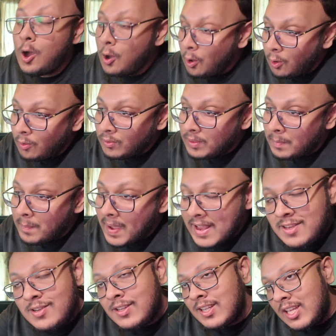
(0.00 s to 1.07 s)
oh, the
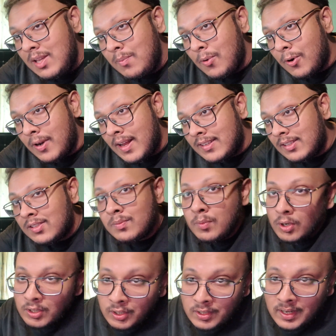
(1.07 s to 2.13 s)
Magic keyboard has a
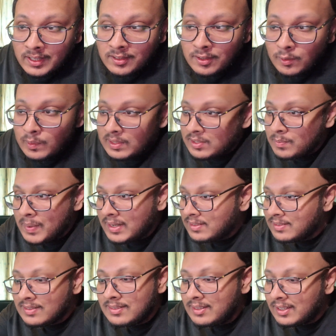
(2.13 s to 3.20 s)
smart connector, which
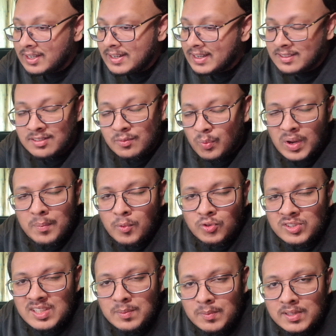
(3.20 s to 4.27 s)
makes the connection way more
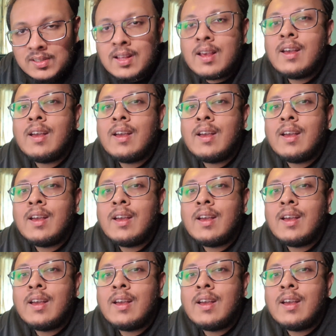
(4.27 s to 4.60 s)
seamless.